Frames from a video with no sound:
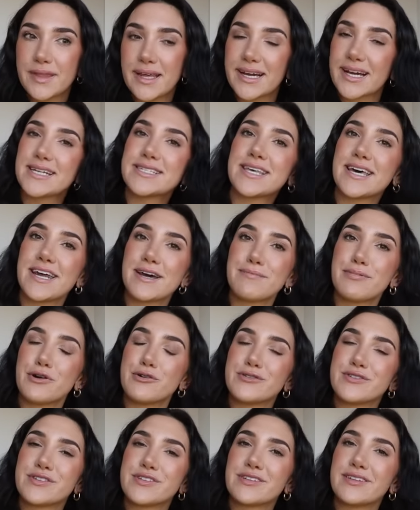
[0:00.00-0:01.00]
Like I said, I
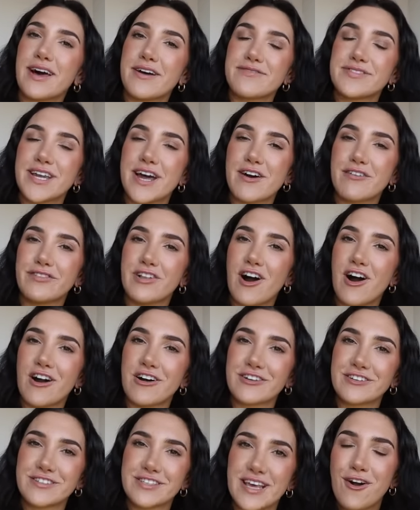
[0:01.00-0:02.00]
post lifestyle
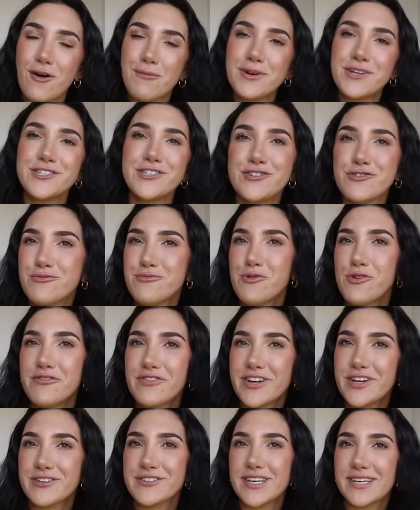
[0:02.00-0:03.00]
vlogs, hoping to do more
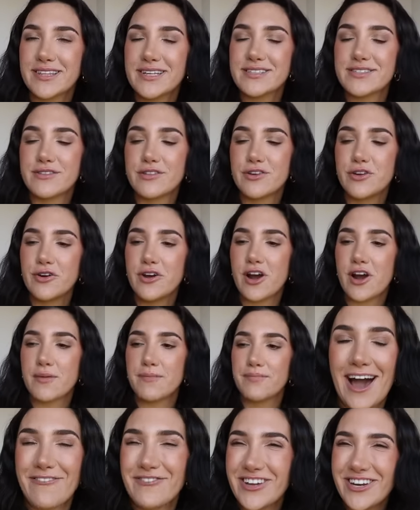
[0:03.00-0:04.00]
videos like this in the new
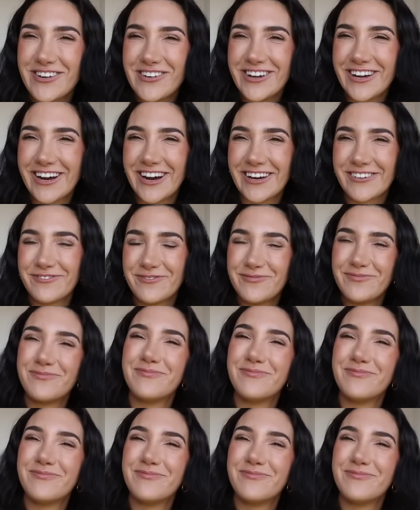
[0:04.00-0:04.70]
year. Happy New Year.